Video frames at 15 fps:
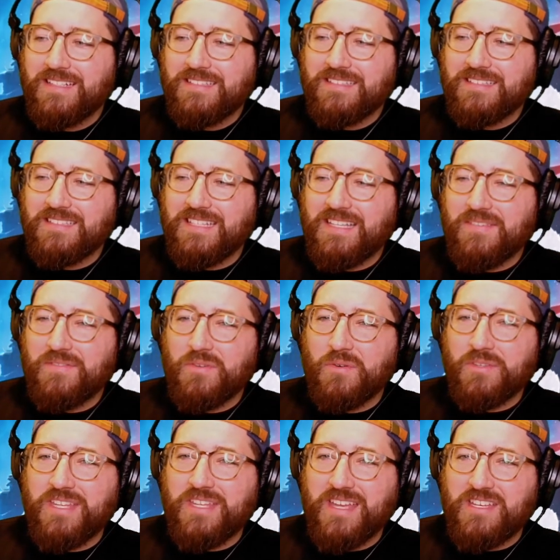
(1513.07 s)
leave you
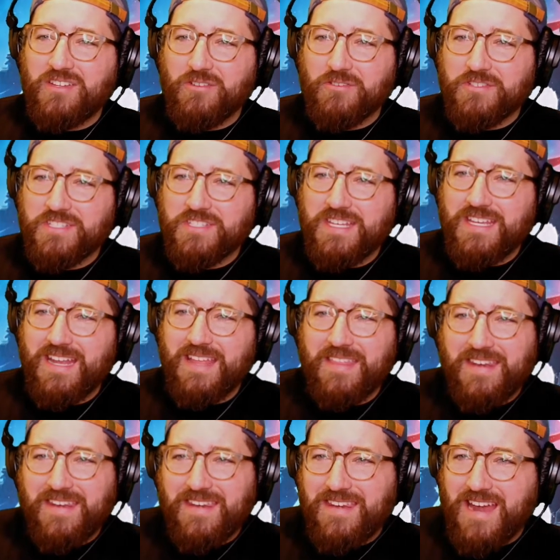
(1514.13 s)
on the edge of your seat and
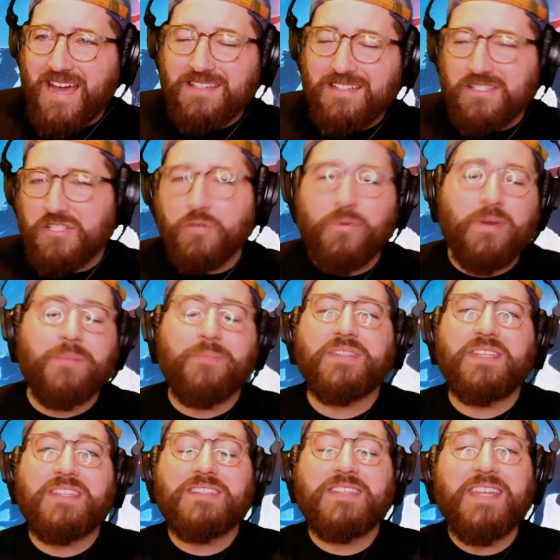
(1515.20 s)
then not do it, but
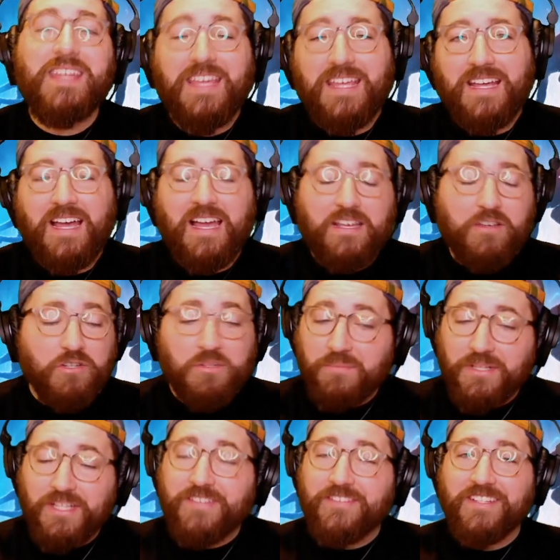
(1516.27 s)
they did it. I couldn't
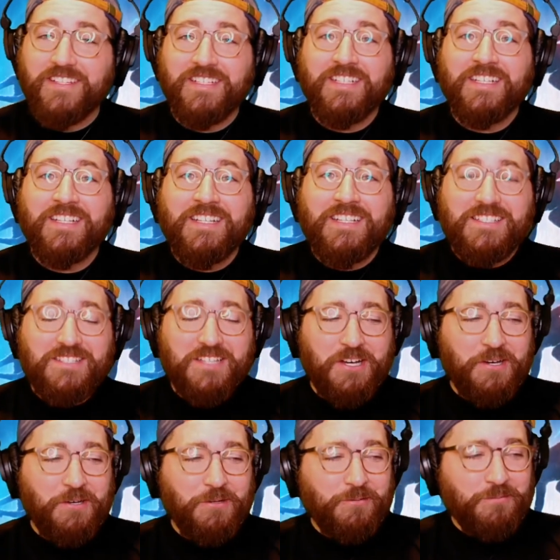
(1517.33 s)
believe it.
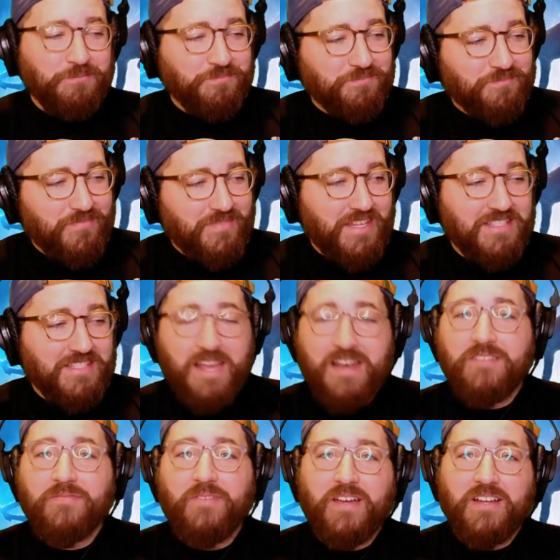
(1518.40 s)
So They
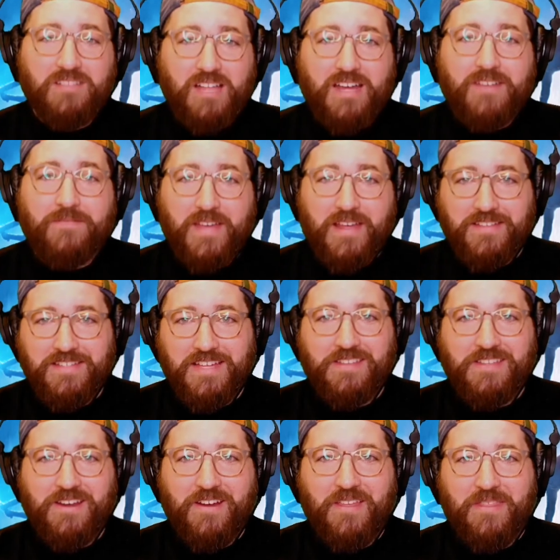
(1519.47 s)
satisfied a lot of fans out
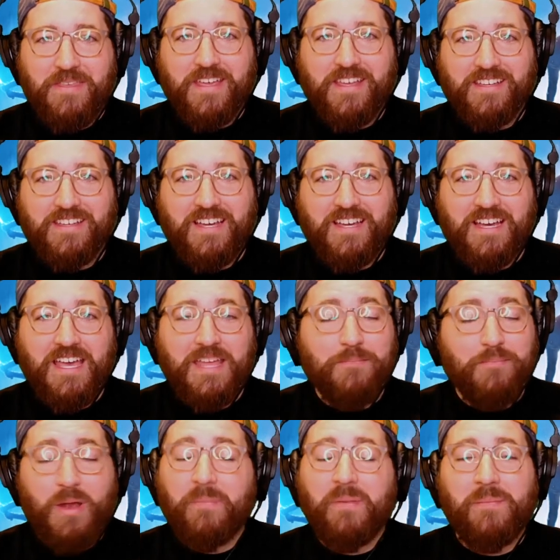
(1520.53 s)
there, I think, and
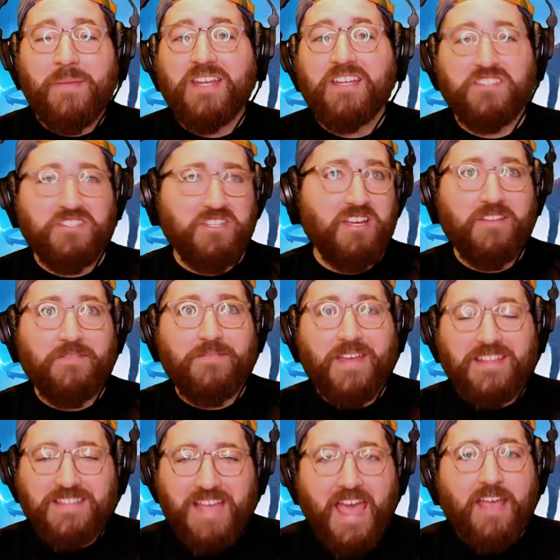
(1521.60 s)
probably made a ton of
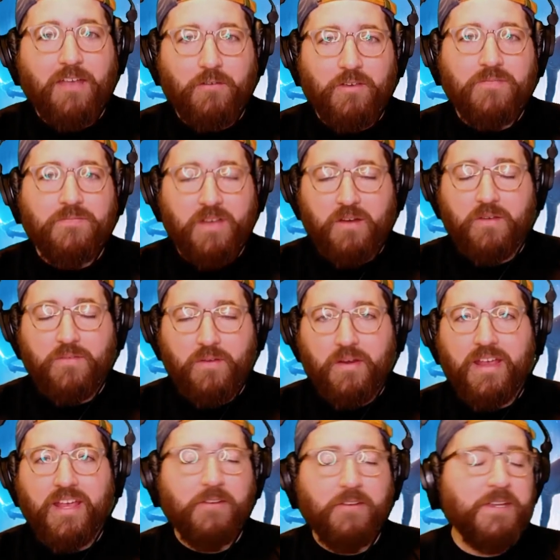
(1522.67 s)
fans angry, very, very
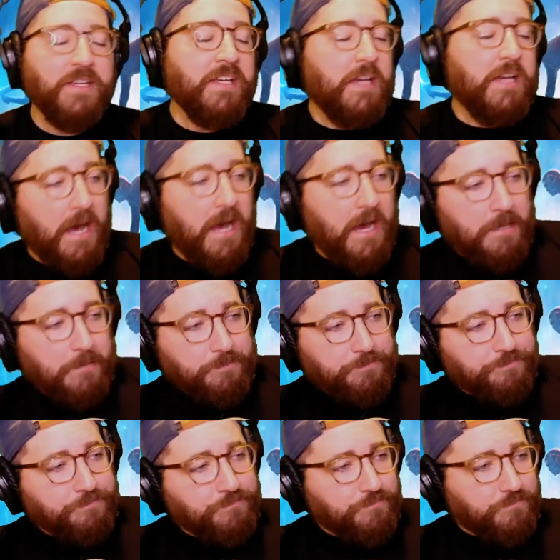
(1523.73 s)
angry. Um,
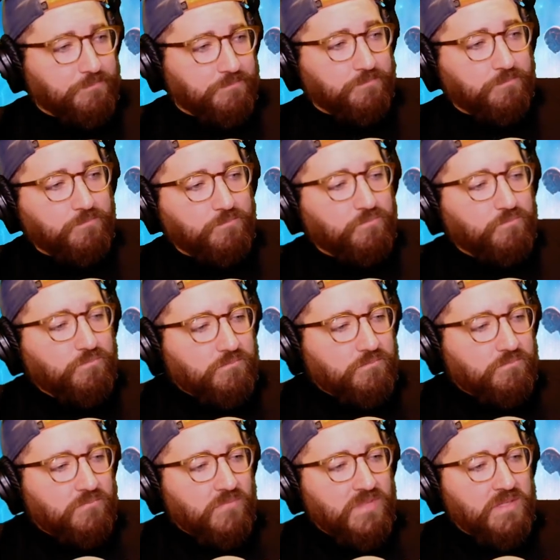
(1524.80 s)

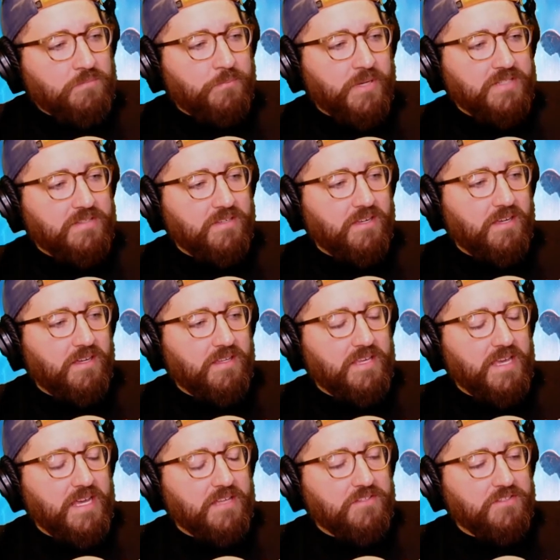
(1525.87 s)
but
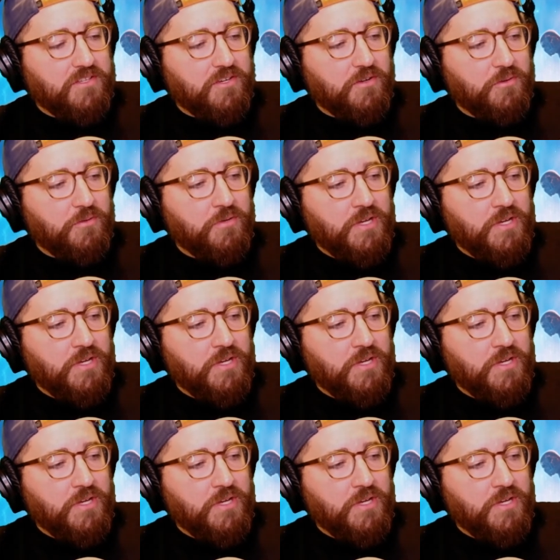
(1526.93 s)
yeah, so